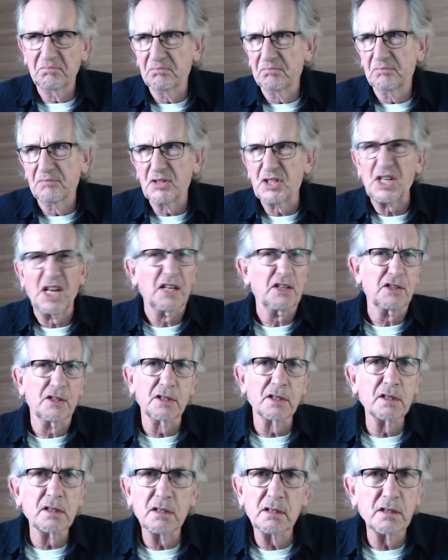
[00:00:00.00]

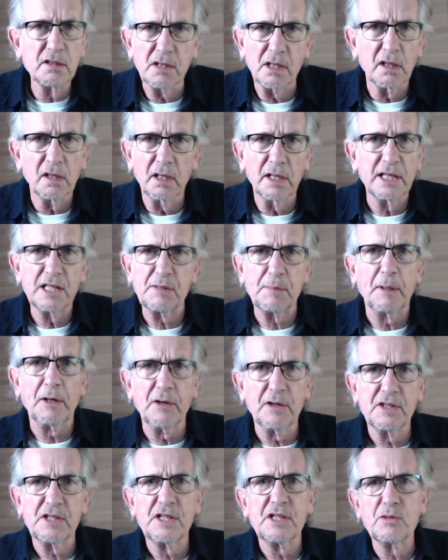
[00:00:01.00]
sessions,
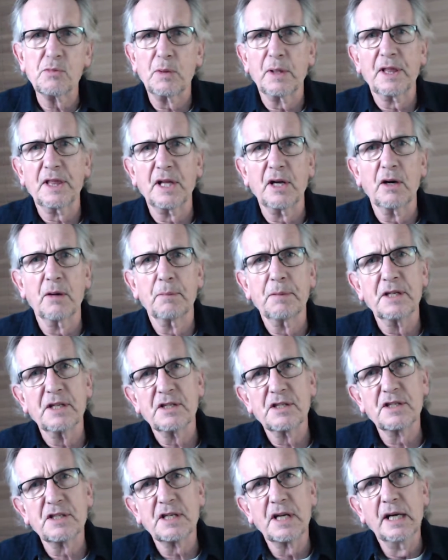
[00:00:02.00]
experiences with
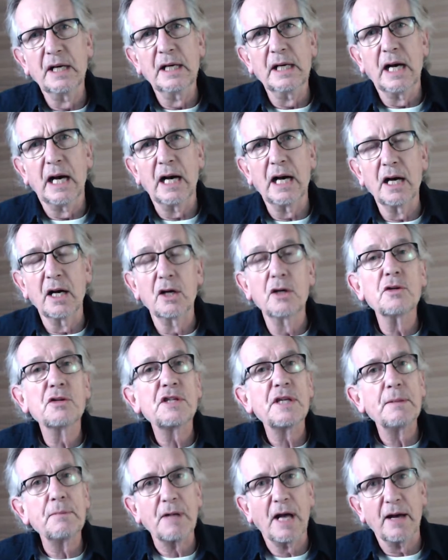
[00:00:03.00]
therapists who
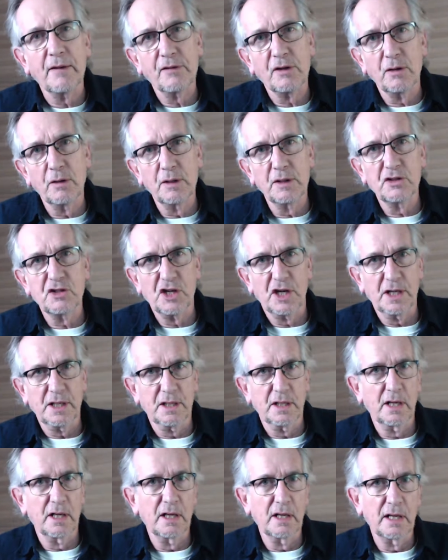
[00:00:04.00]
seem to have their own
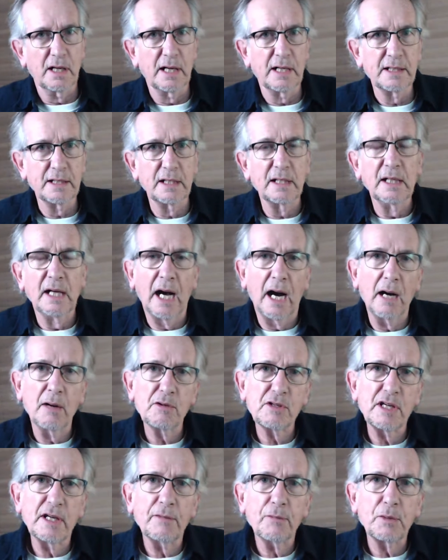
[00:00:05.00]
agenda, and I
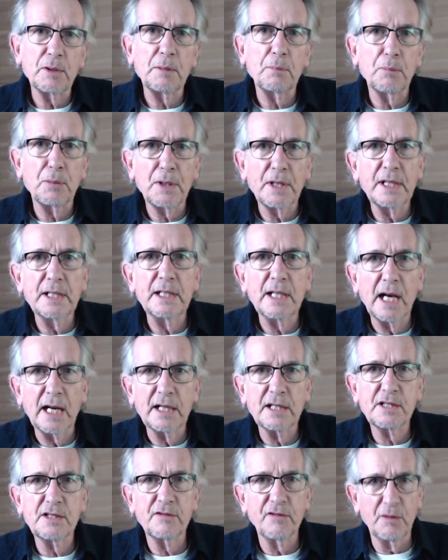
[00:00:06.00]
was left with a pretty
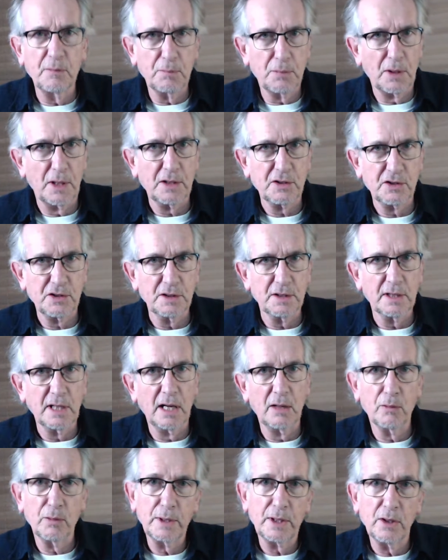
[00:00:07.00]
negative impression.
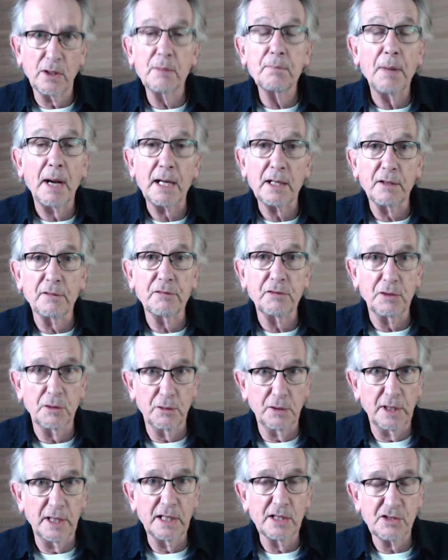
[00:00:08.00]
Now, we're going back a few
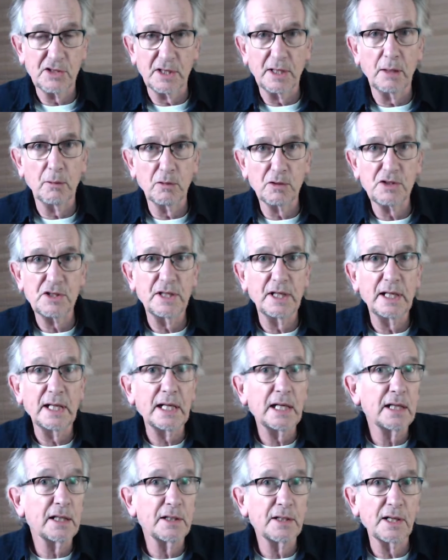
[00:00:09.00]
years, and I wasn't in
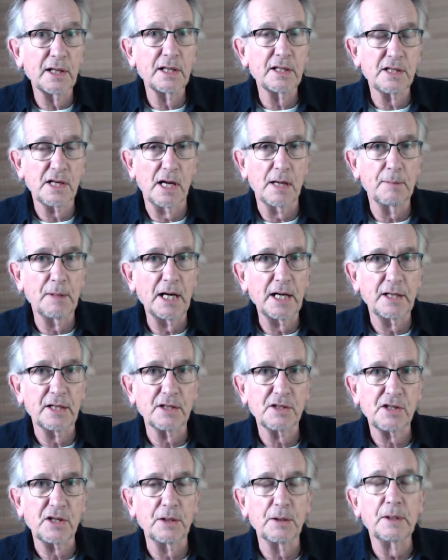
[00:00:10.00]
England at the time either,
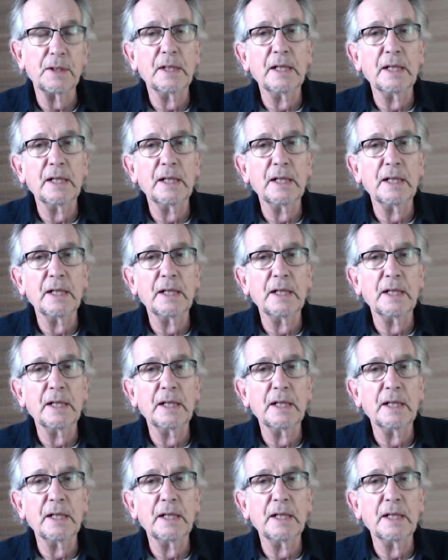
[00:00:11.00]
so